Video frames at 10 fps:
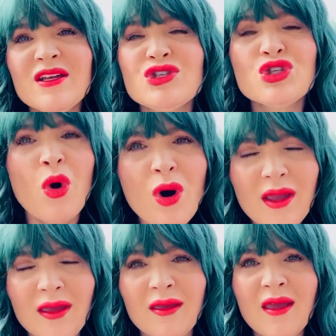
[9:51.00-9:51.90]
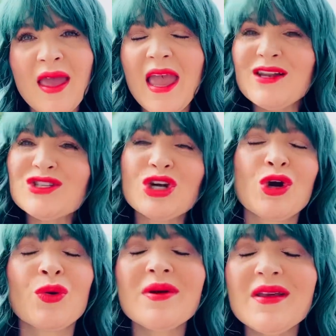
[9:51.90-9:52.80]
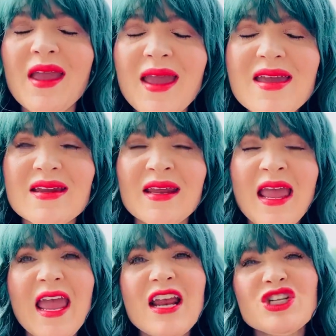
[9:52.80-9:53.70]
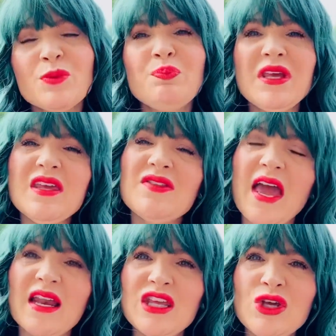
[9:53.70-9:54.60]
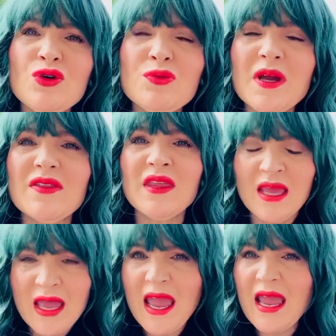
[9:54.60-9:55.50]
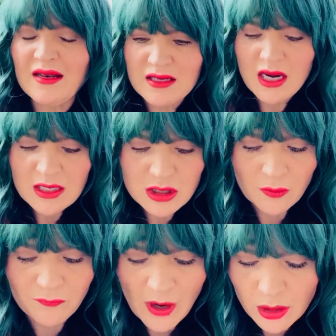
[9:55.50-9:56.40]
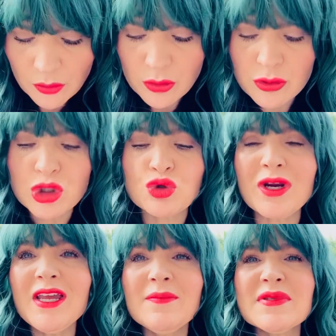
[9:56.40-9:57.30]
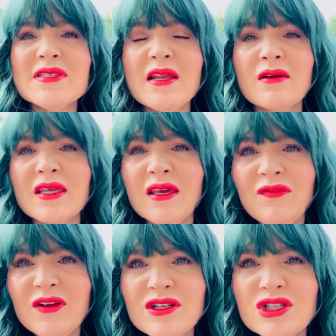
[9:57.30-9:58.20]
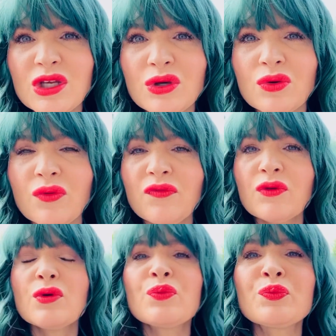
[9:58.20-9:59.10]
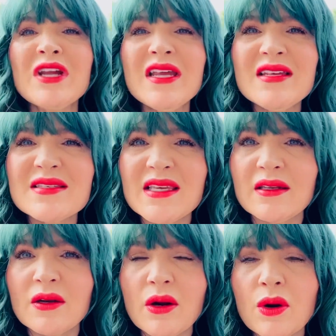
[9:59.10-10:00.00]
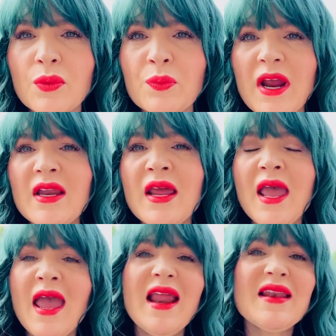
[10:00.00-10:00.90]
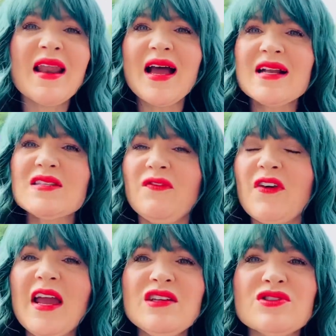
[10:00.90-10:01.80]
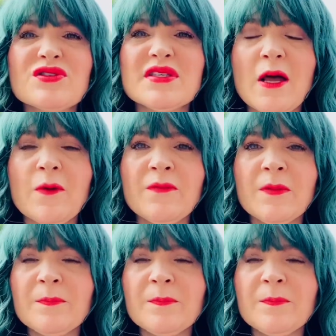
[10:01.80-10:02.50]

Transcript: joy and to create and to be that human and and to follow those dreams that are given to you for a reason all right and not to find yourself